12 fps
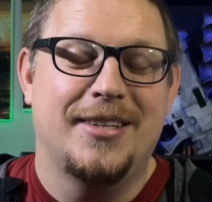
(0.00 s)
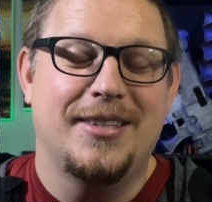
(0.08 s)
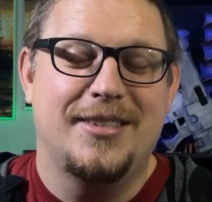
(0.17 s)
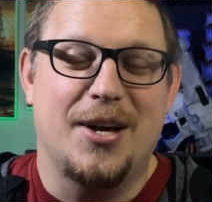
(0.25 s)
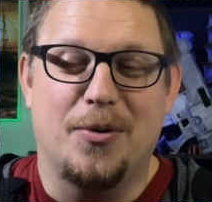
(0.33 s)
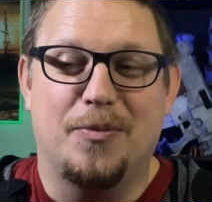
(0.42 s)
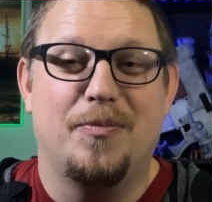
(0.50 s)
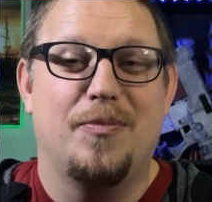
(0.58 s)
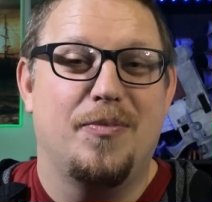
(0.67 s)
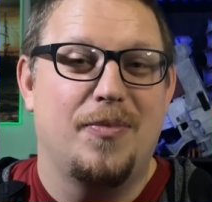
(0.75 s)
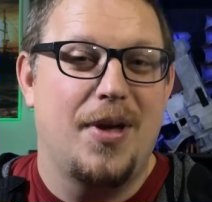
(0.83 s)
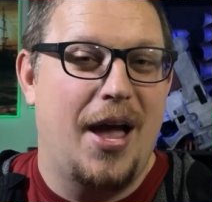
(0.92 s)
So,
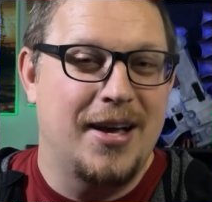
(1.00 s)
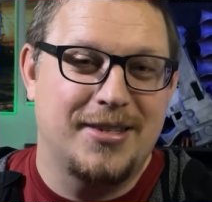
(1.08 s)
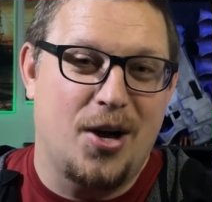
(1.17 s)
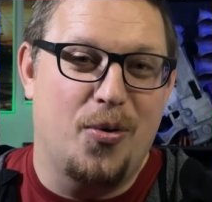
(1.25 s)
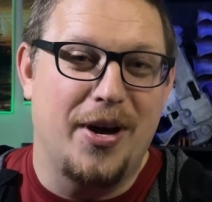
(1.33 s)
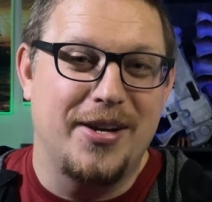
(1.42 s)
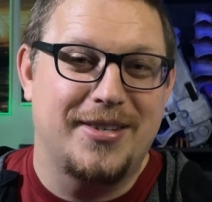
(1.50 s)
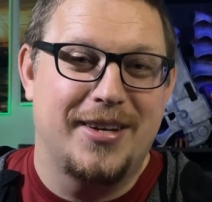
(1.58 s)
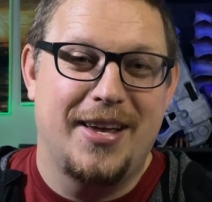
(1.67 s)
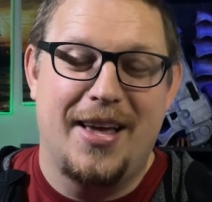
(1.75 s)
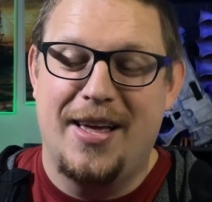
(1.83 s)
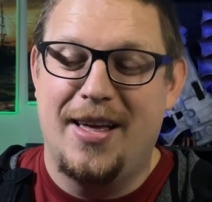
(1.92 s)
as always,
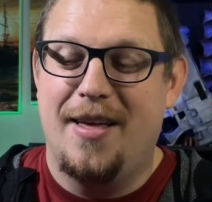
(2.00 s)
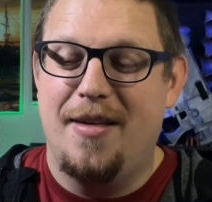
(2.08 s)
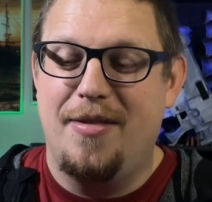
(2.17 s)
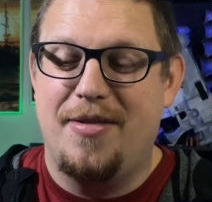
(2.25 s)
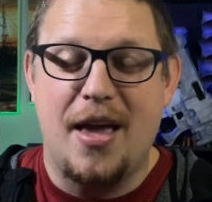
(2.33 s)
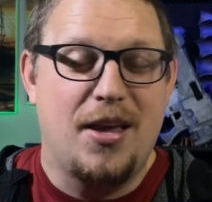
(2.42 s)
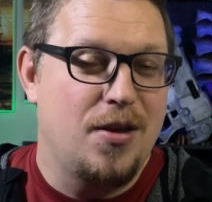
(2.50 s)
thank